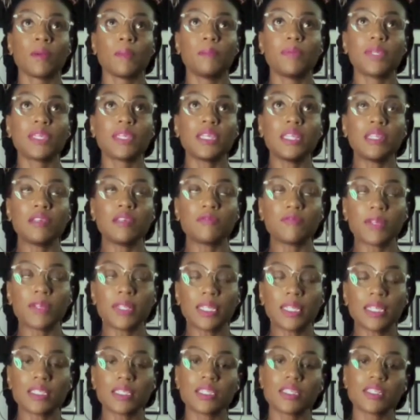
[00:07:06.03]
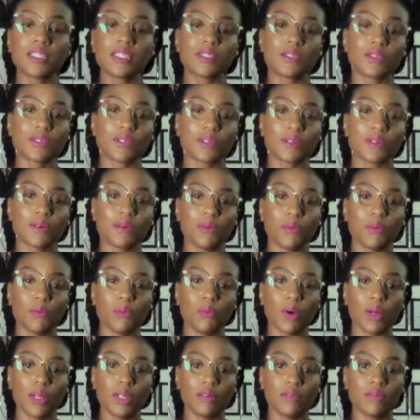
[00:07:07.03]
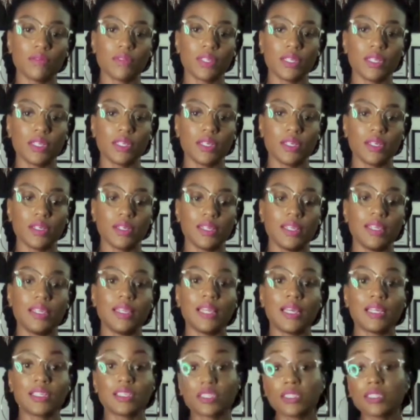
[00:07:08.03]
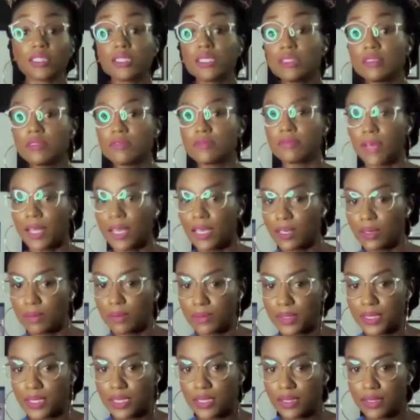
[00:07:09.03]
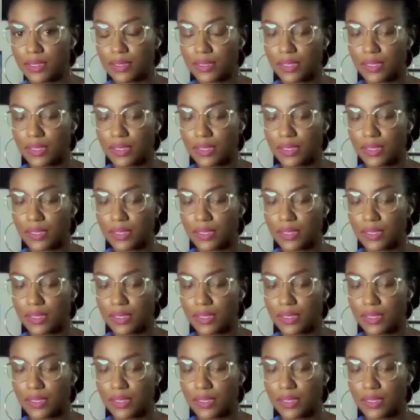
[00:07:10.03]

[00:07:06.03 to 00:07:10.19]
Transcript: bikini fitness is one of the lesser developed